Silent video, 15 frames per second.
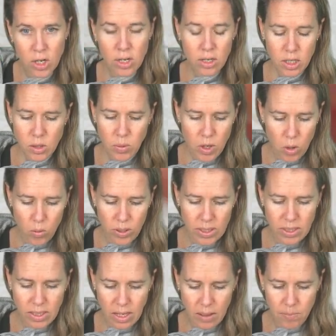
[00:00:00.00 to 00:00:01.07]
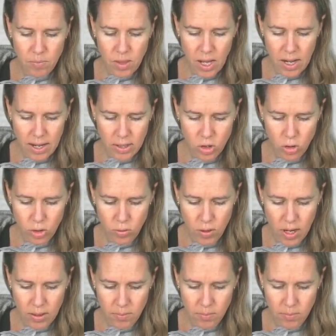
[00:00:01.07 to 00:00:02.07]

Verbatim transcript: because we don't wanna see that extra thread.